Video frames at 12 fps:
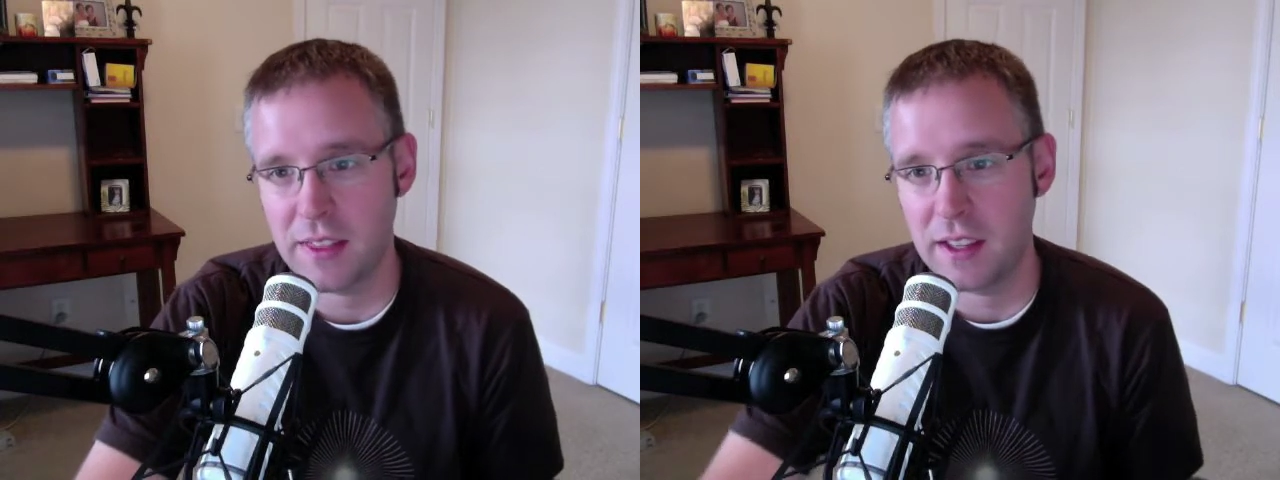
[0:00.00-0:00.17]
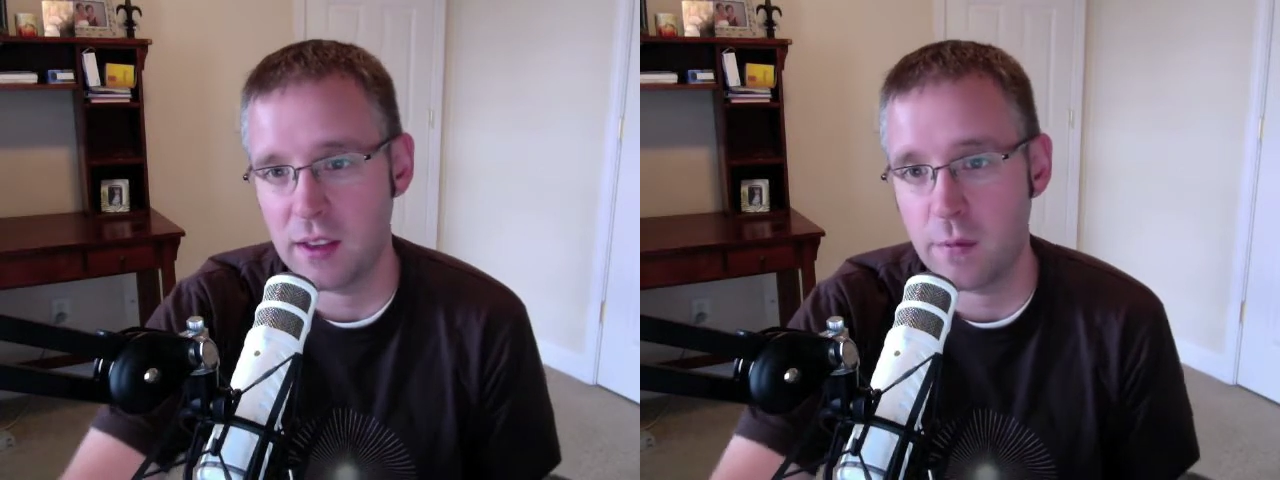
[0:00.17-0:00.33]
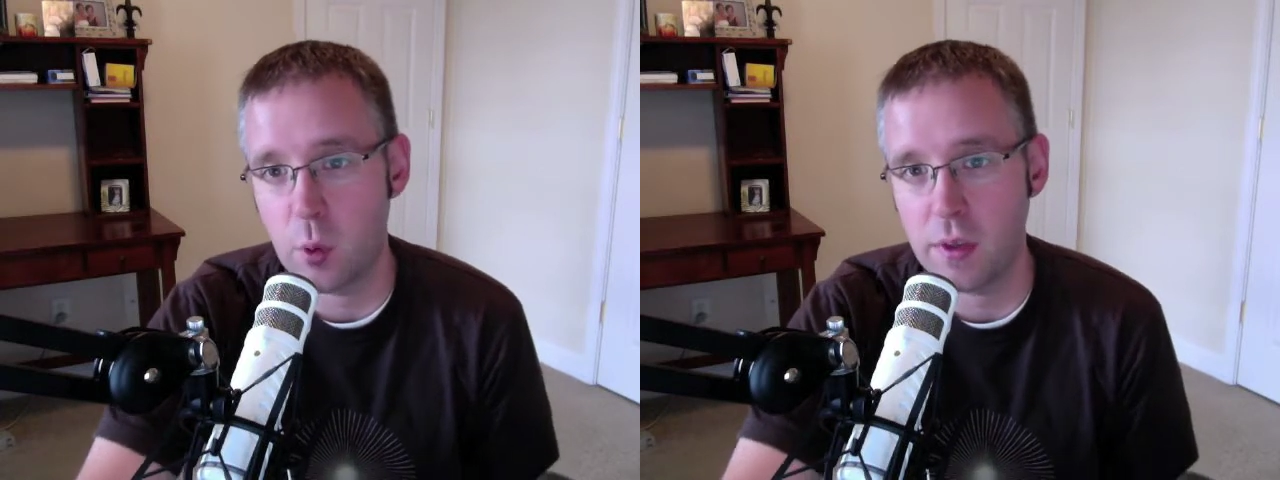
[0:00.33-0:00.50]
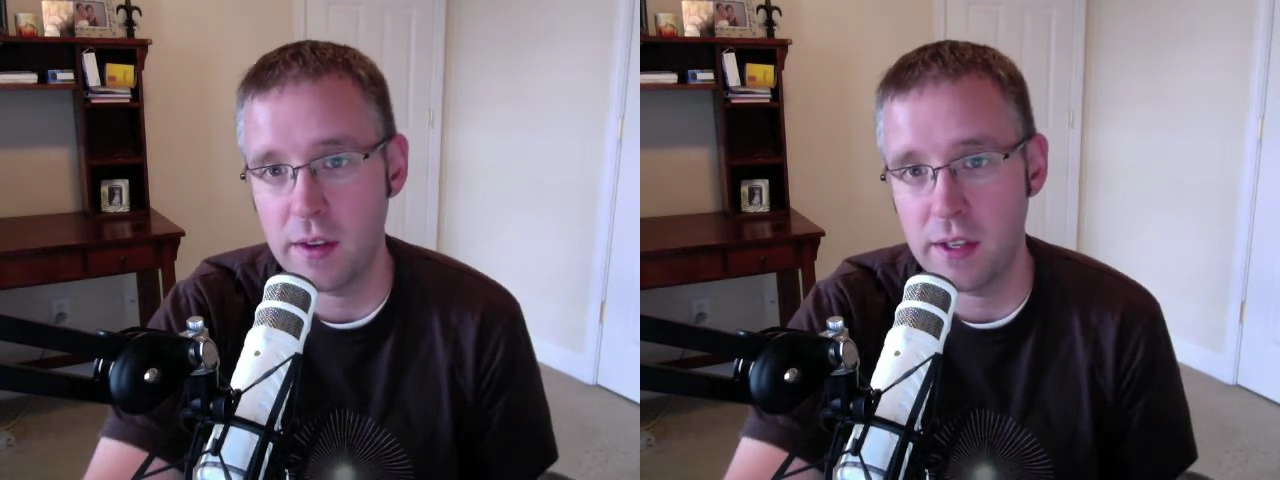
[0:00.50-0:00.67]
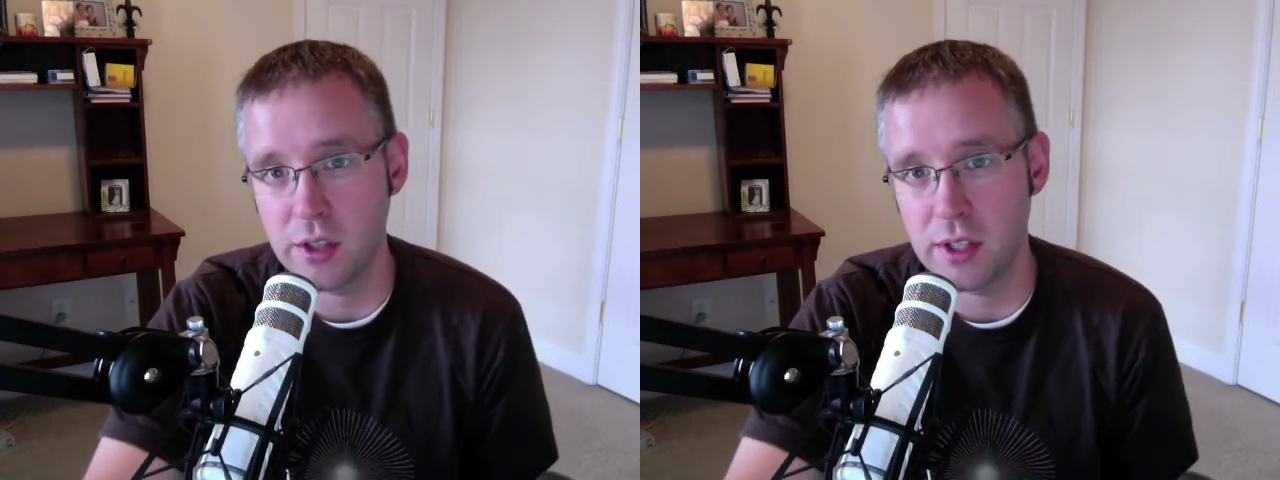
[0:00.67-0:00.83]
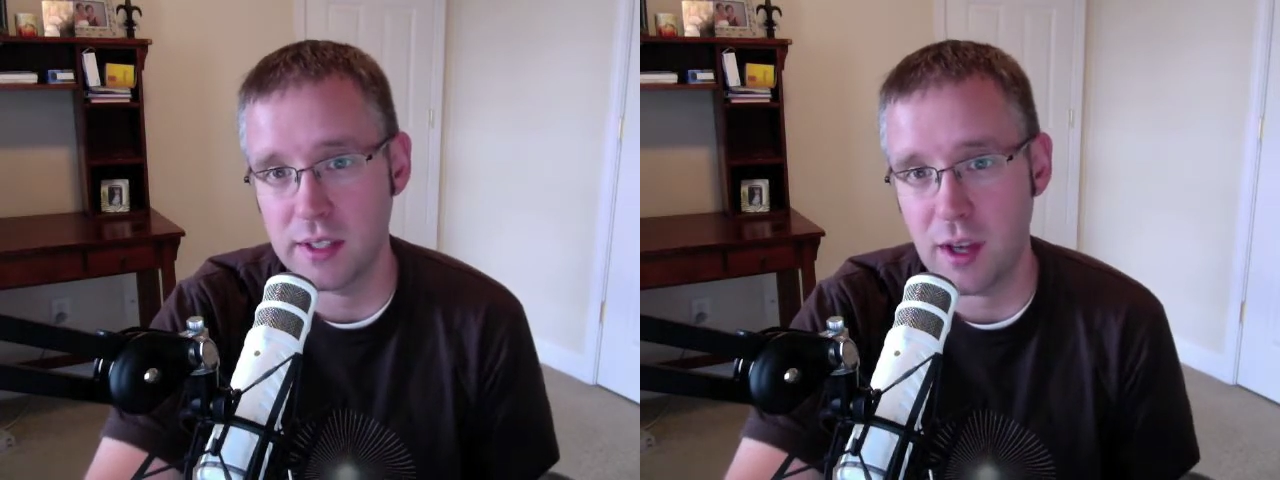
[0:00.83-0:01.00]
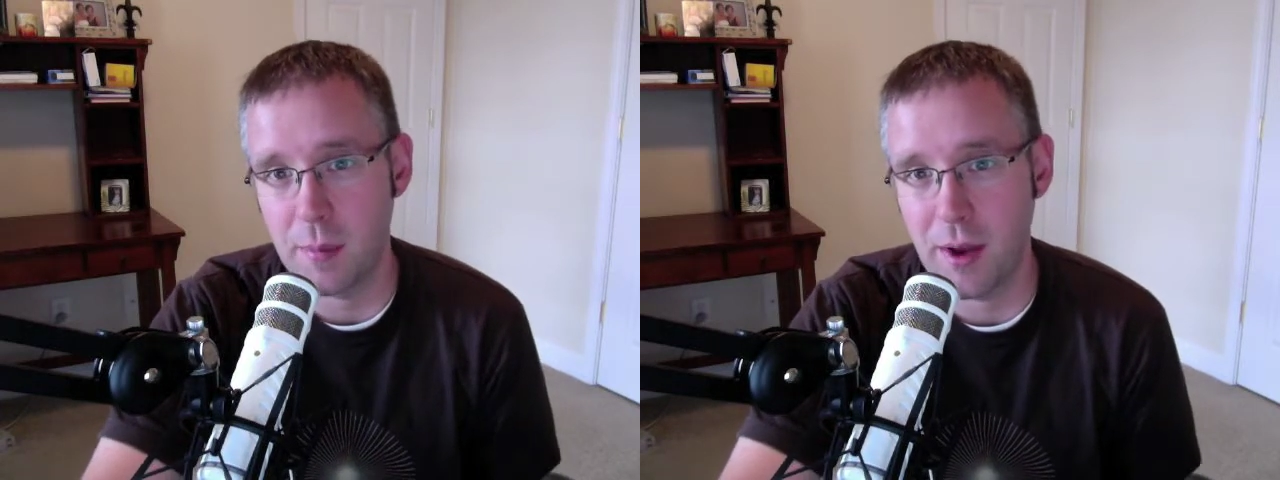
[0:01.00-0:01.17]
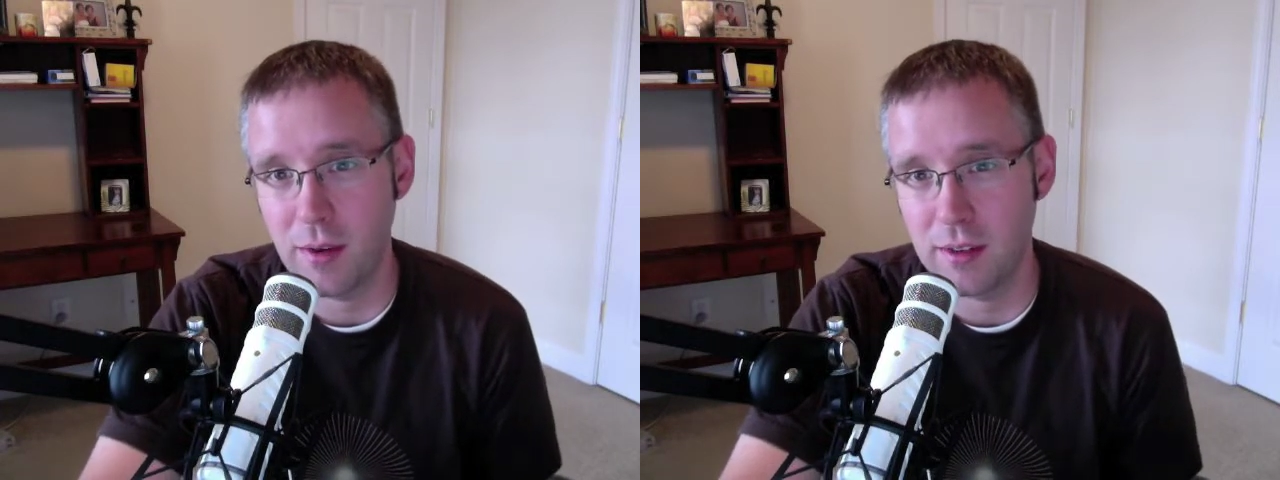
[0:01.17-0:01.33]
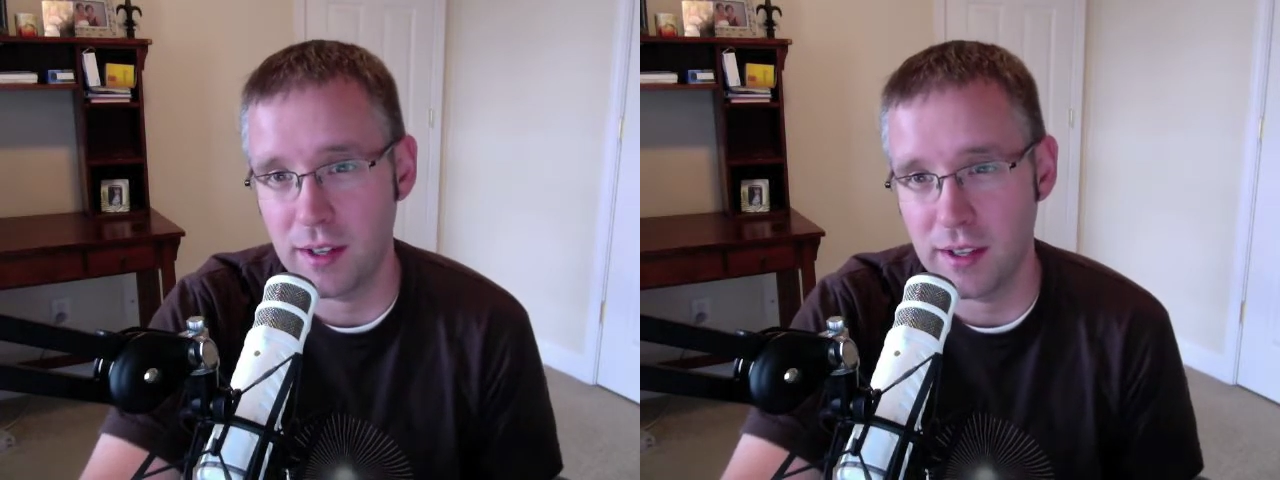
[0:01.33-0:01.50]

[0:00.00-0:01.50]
think the 4th edition has come out,